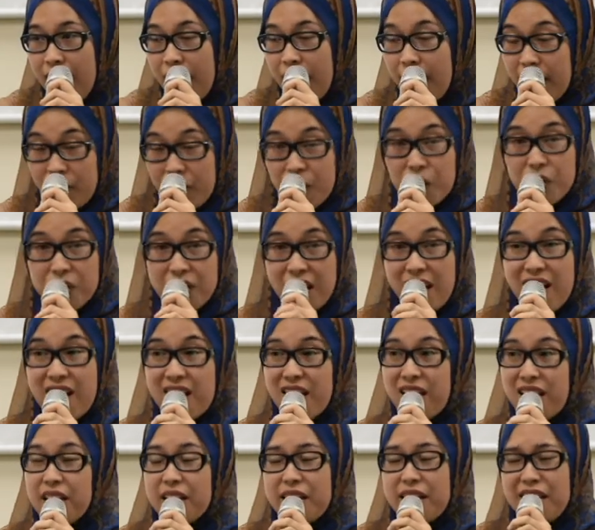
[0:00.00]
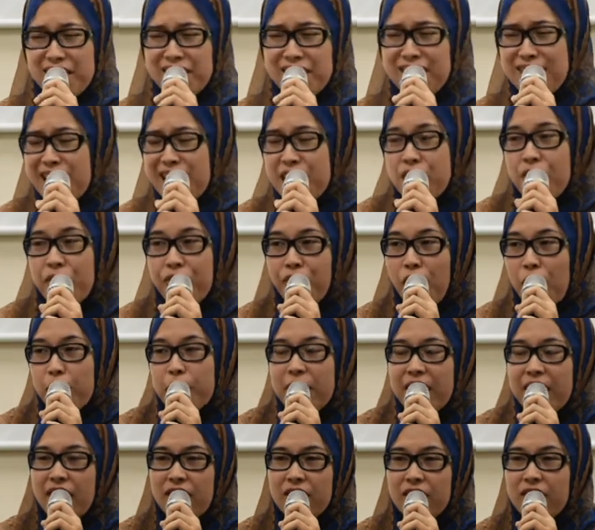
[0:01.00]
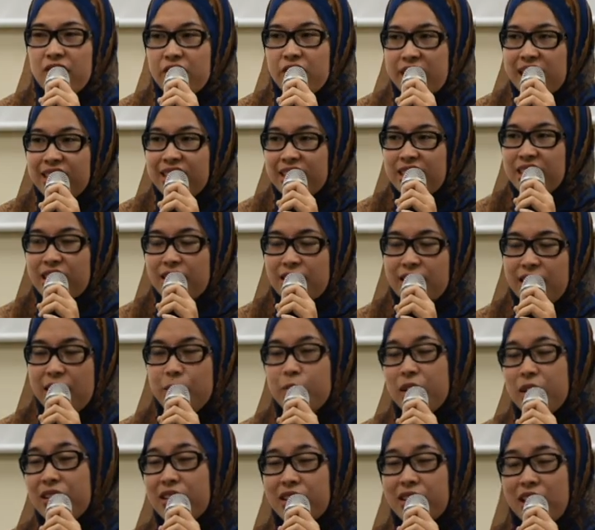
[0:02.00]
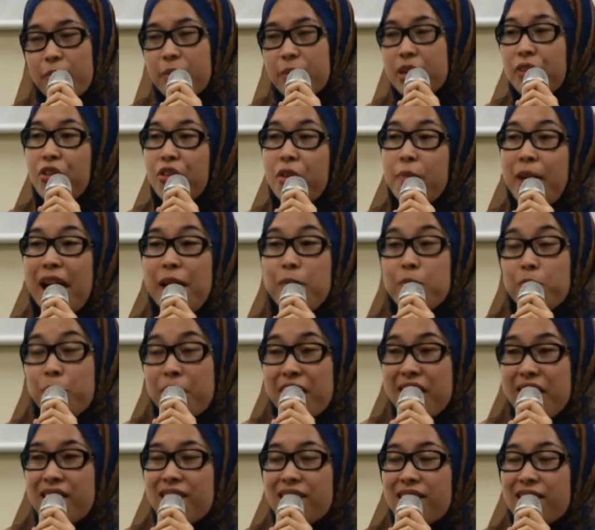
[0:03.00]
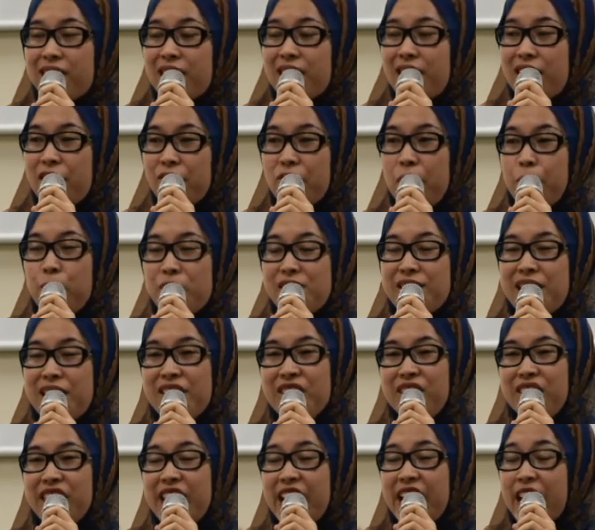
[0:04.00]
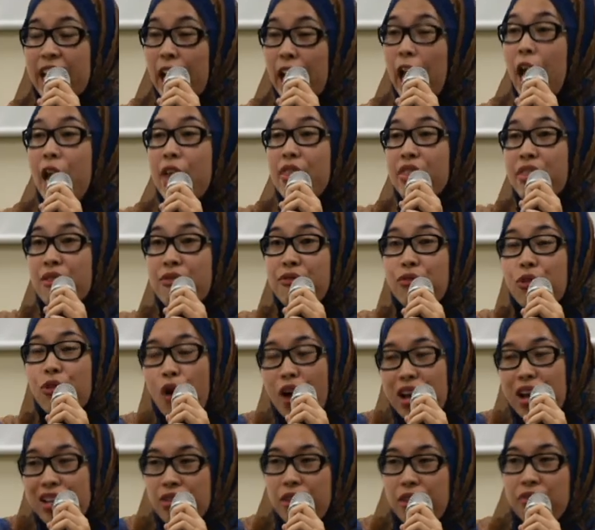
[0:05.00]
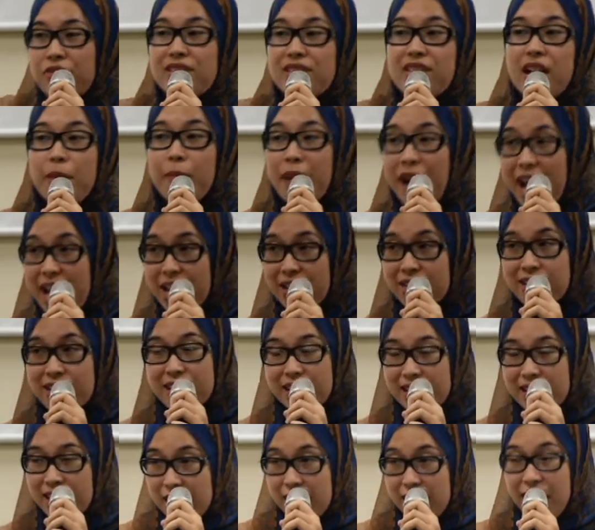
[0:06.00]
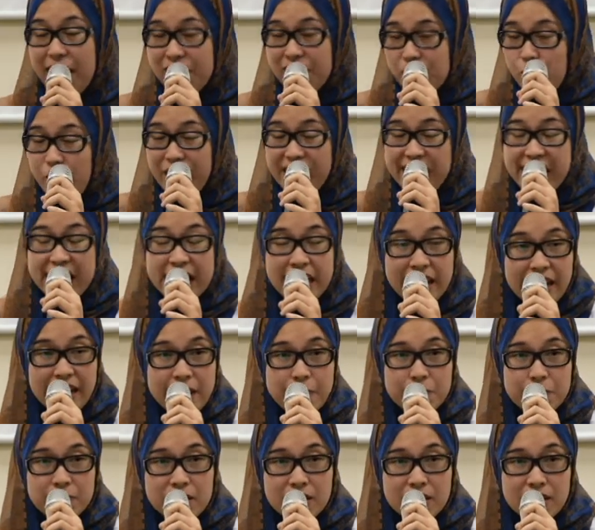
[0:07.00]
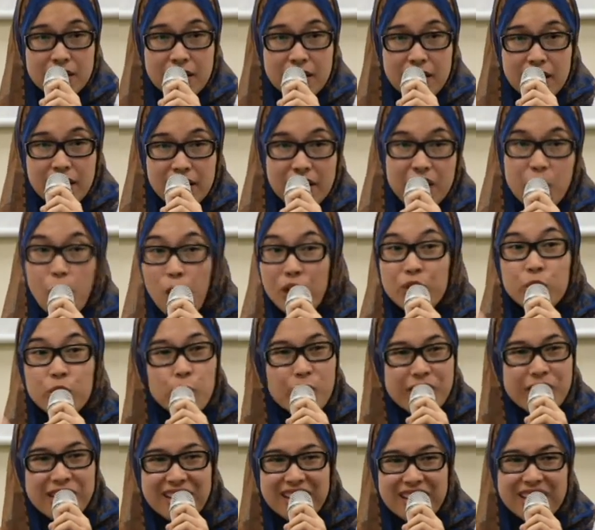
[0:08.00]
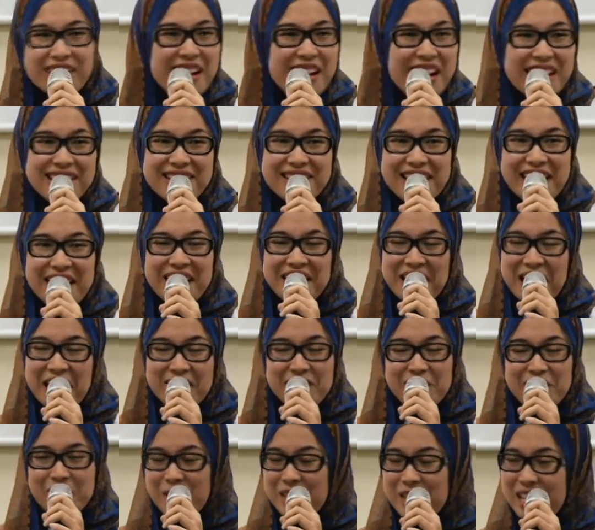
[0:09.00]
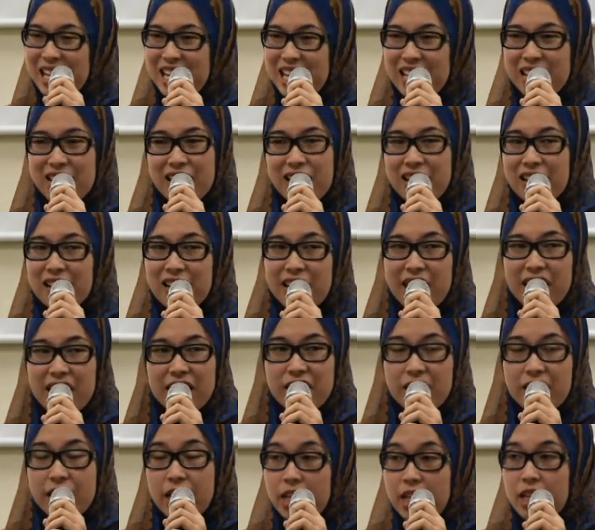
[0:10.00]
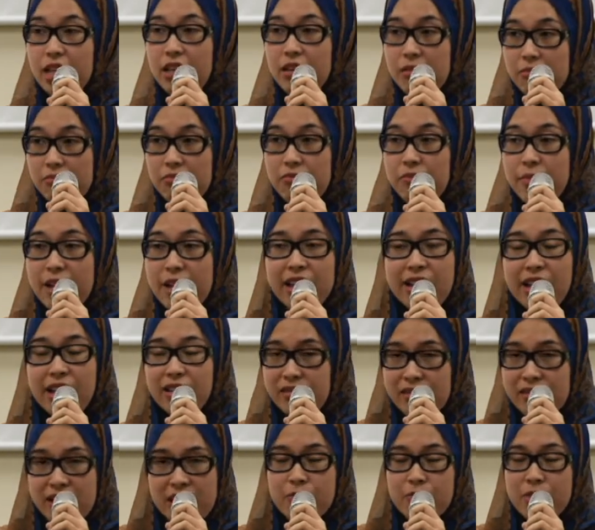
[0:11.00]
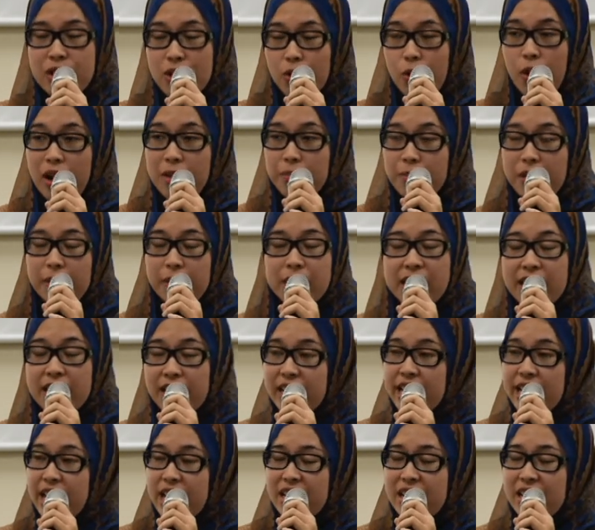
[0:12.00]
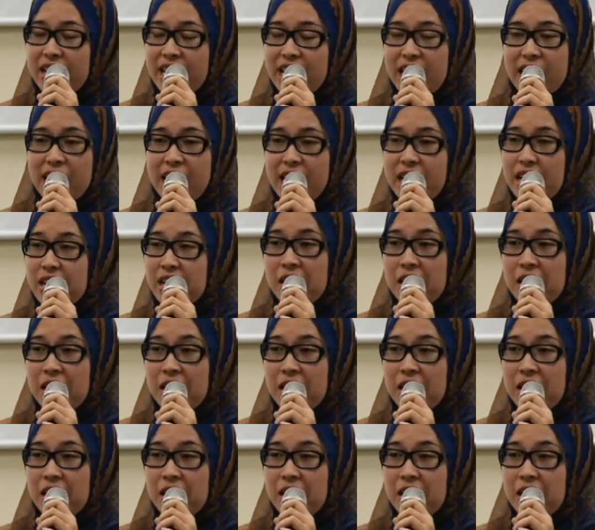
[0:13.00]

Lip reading: That's xenophobic and racist statements coming from MPs representing the voice of the Sabahans. That's what he claimed. On Twitter, I saw that, and he made that statement quite publicly, and he